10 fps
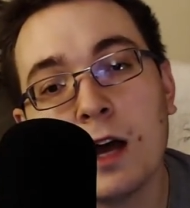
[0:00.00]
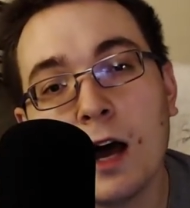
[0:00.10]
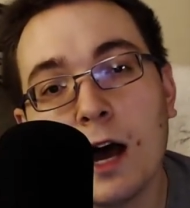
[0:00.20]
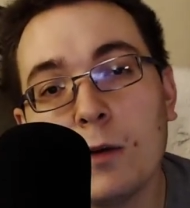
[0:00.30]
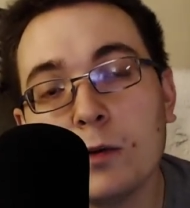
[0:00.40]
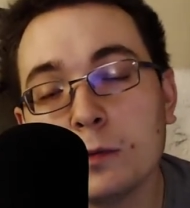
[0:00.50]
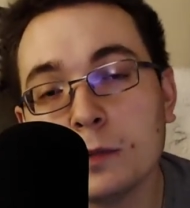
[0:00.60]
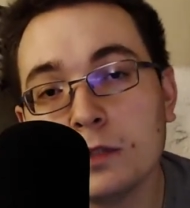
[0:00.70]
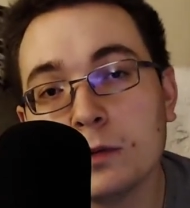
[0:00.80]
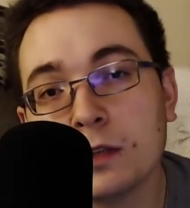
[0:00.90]
I will
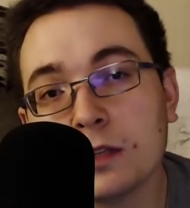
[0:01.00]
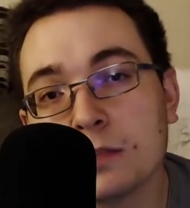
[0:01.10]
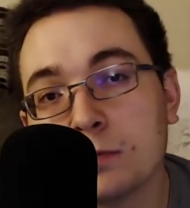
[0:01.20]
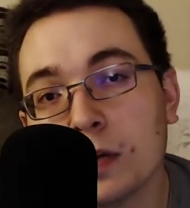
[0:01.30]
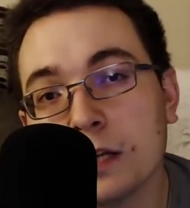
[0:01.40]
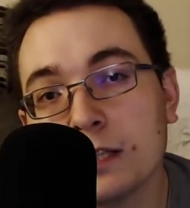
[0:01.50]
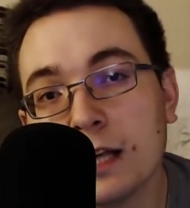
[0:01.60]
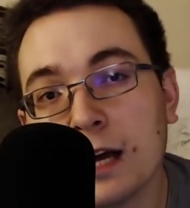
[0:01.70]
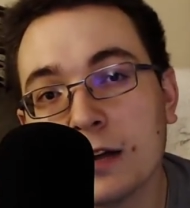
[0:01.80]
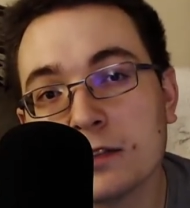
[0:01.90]
be doing these
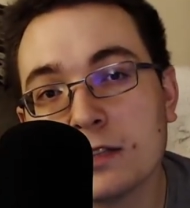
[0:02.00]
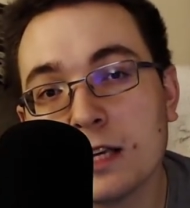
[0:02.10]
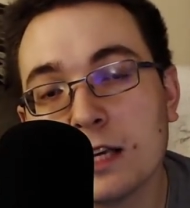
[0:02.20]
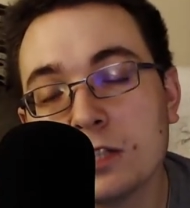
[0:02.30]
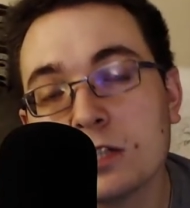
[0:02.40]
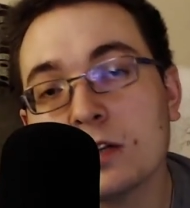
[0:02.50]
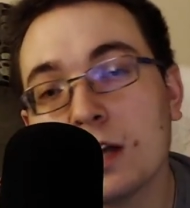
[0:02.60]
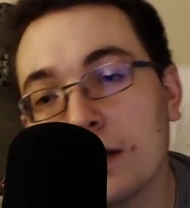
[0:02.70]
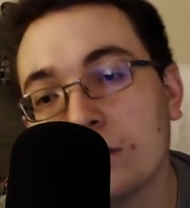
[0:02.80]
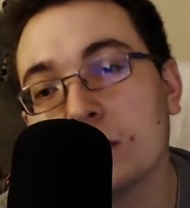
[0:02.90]
breakdowns each and
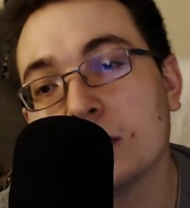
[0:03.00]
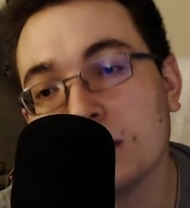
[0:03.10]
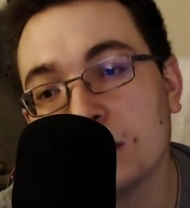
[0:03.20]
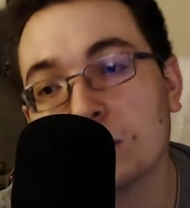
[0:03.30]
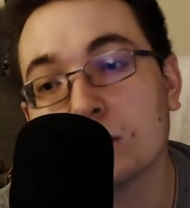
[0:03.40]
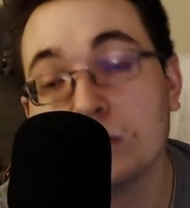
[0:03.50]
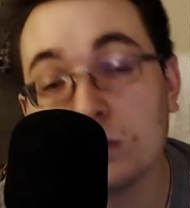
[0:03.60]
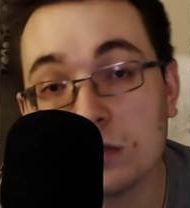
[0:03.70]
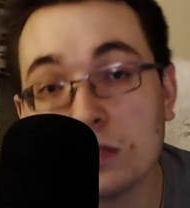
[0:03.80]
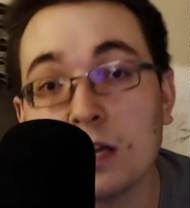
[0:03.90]
every single
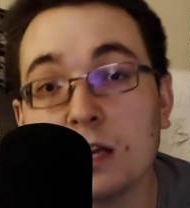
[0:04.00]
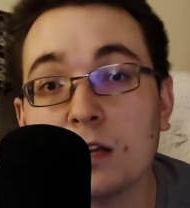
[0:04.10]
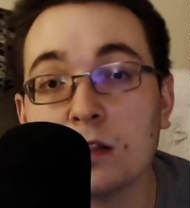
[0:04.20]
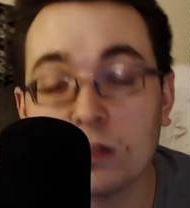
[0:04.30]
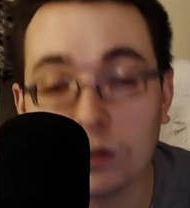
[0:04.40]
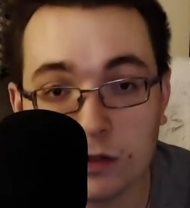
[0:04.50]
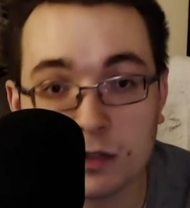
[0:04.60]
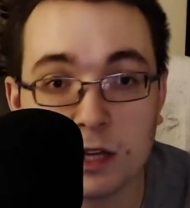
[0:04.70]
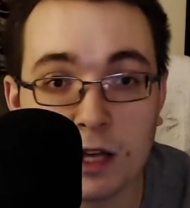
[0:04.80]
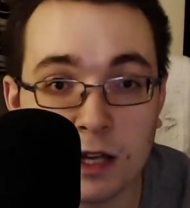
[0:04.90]
Tuesday and
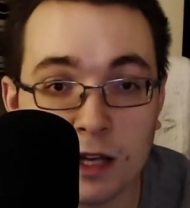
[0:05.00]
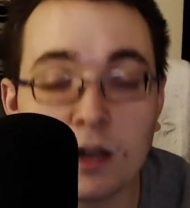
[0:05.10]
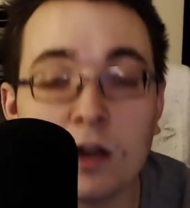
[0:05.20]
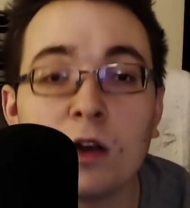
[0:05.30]
Thursday